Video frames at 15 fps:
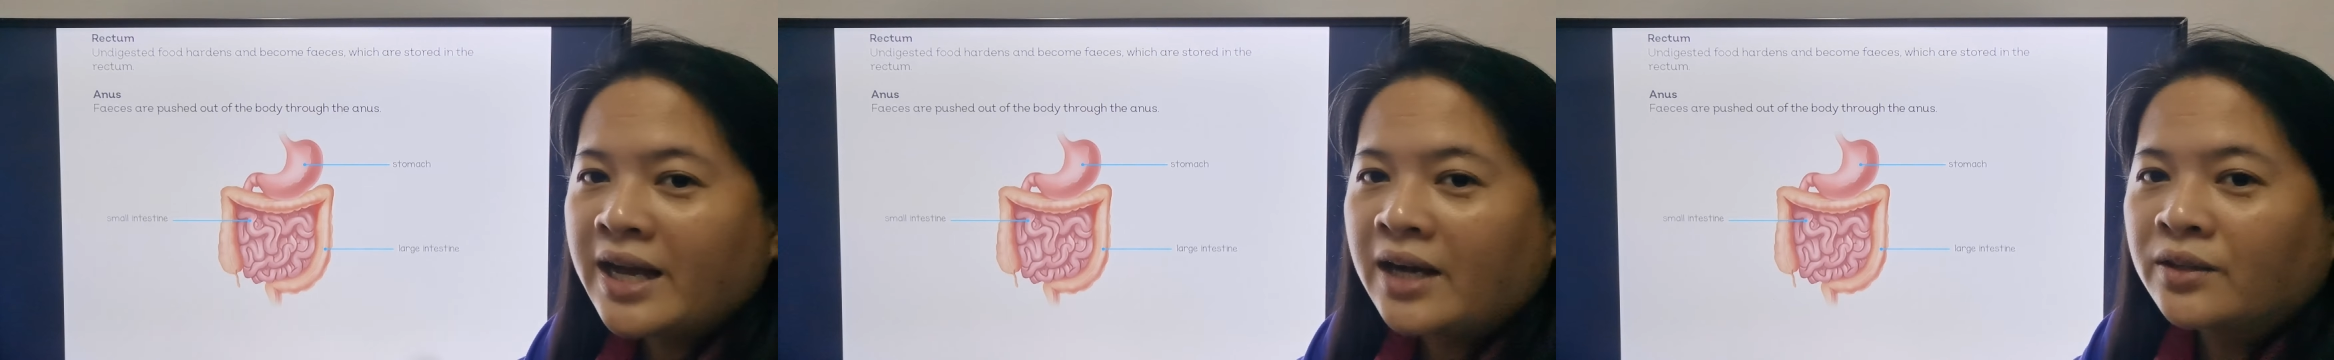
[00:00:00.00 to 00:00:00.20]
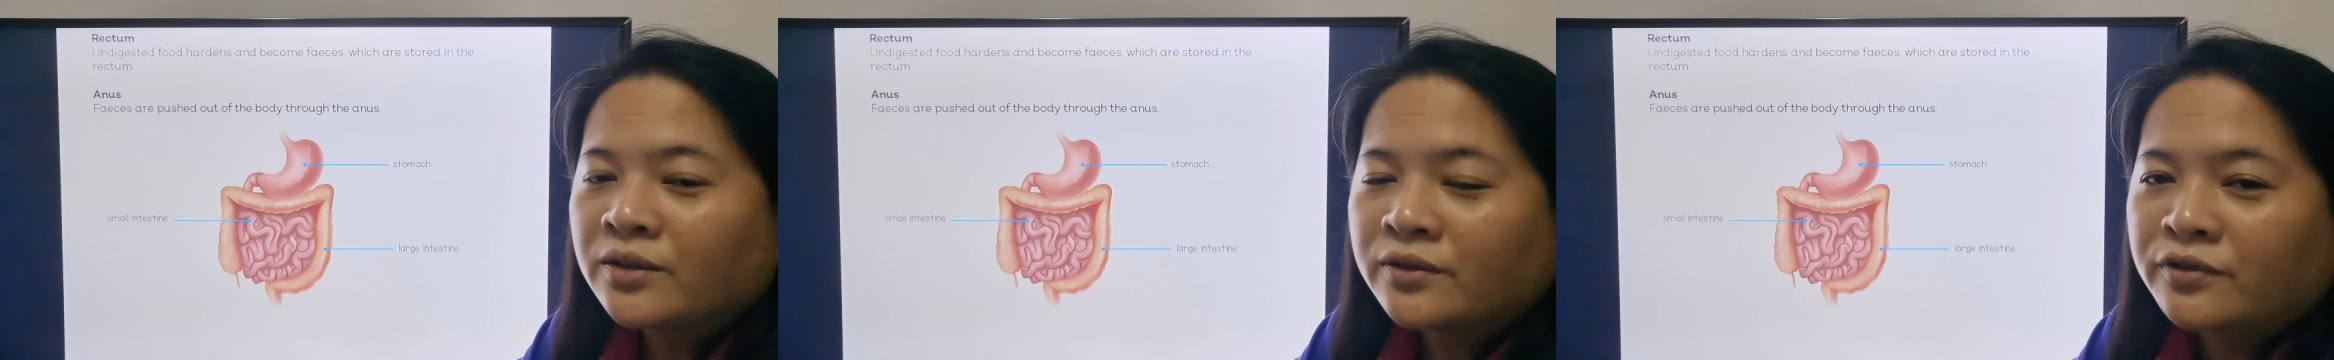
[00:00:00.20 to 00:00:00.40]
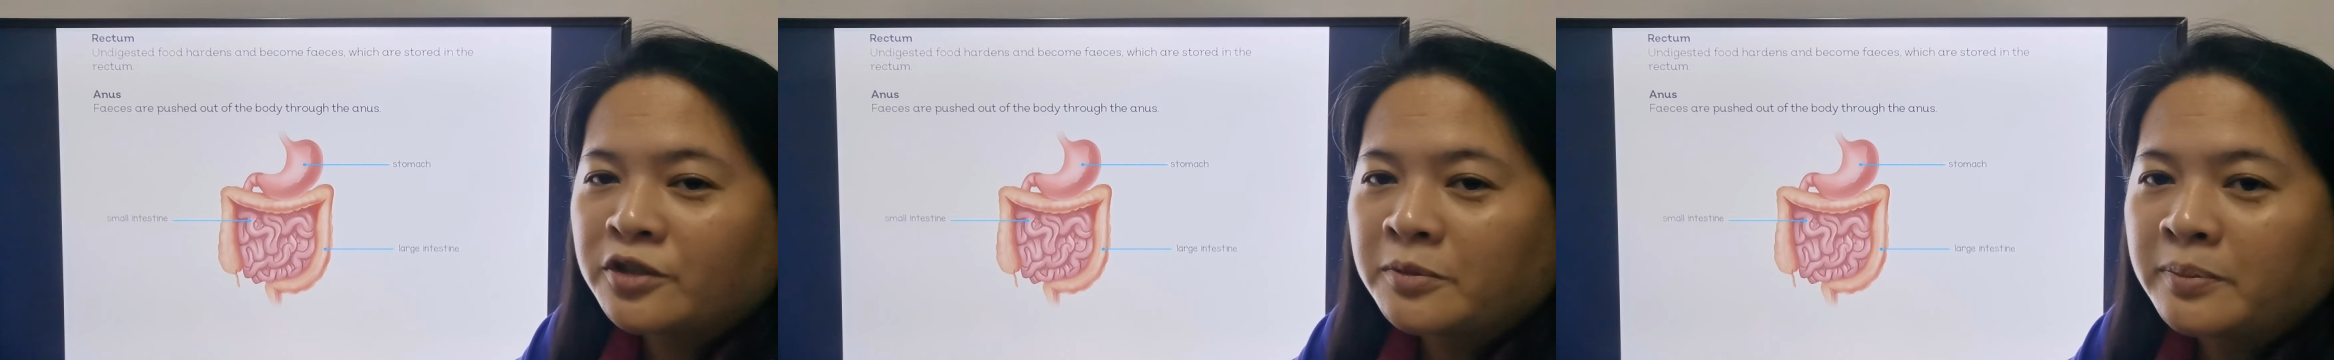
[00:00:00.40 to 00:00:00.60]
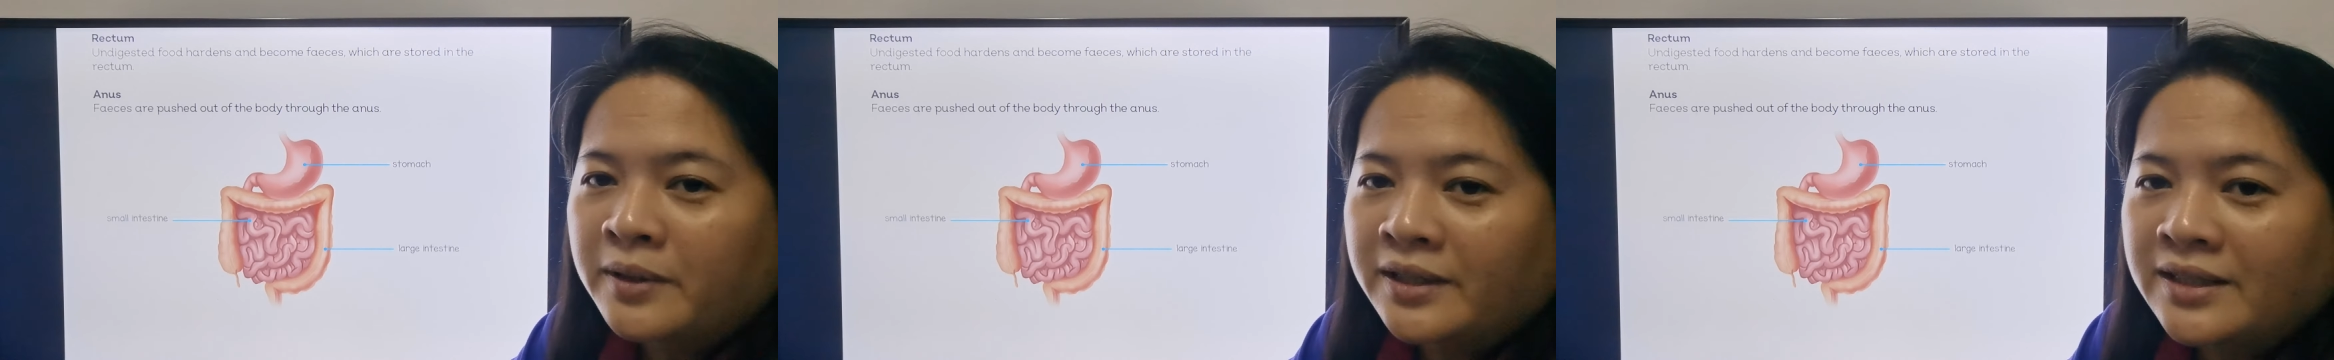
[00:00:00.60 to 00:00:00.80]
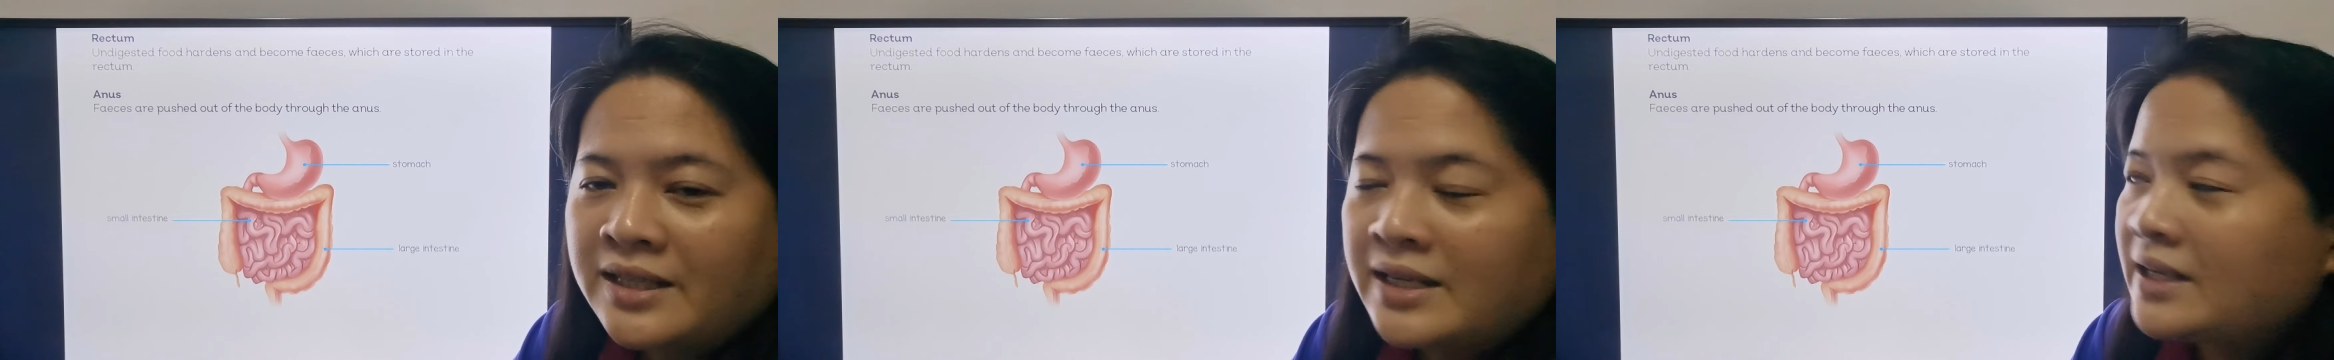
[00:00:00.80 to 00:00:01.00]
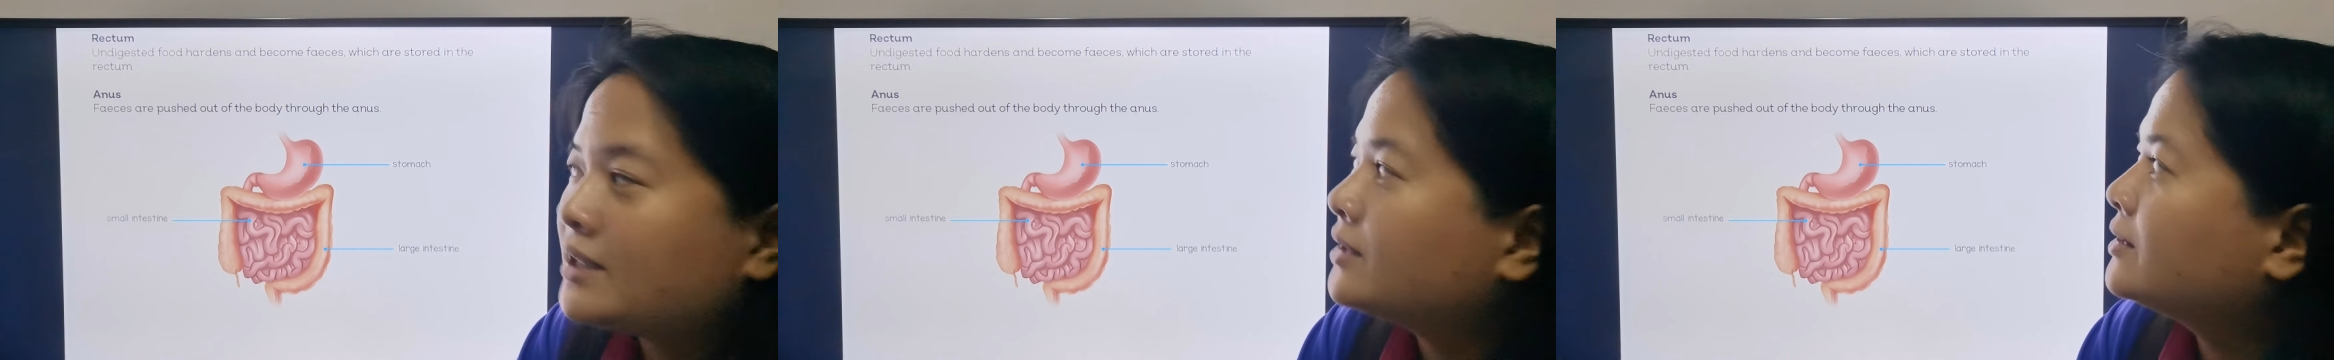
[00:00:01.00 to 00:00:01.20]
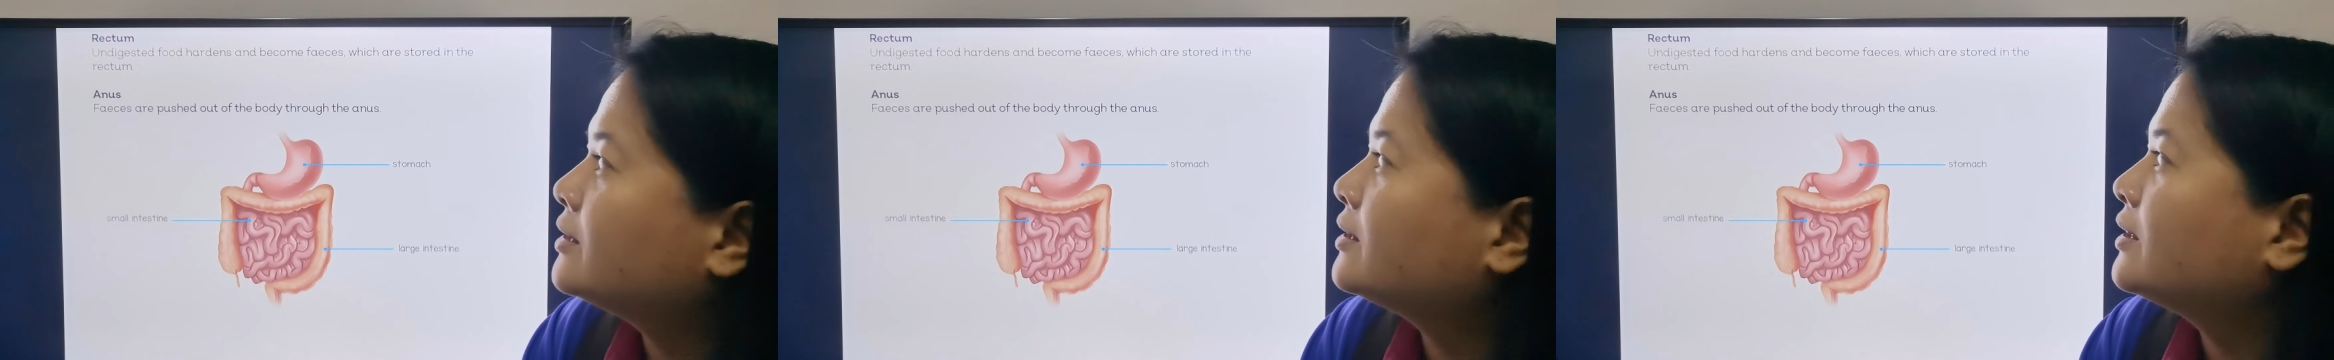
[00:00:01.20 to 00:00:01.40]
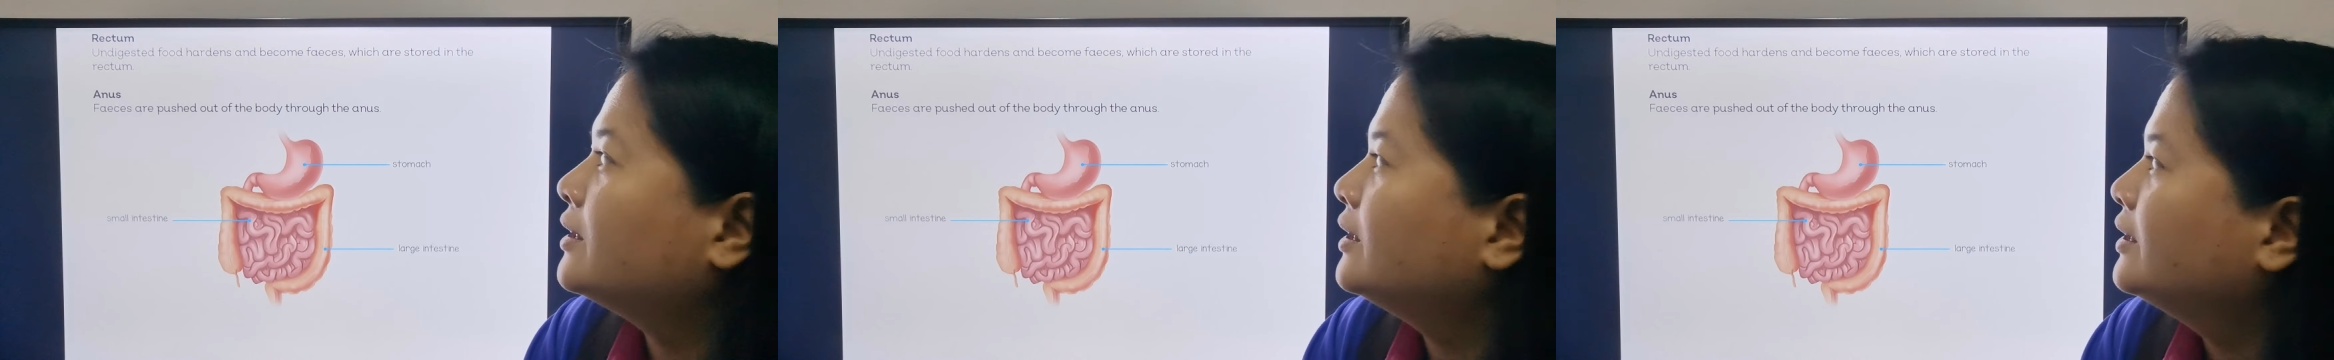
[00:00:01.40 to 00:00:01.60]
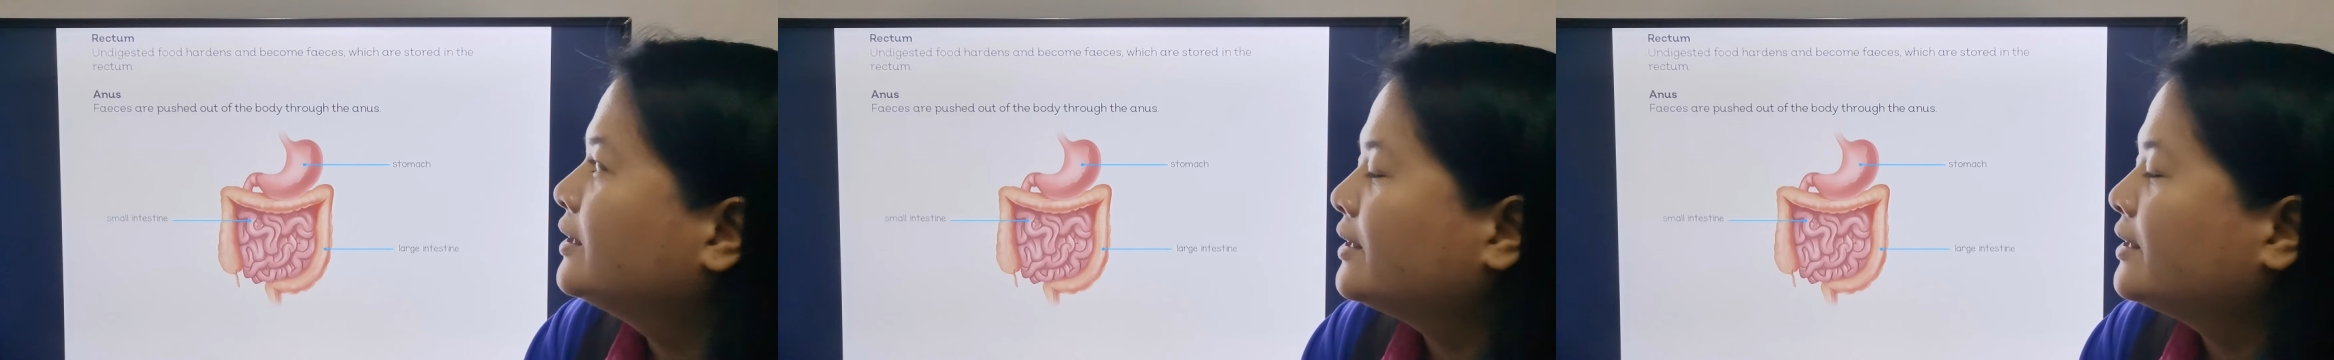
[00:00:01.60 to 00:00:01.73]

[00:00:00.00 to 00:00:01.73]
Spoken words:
out of the body in the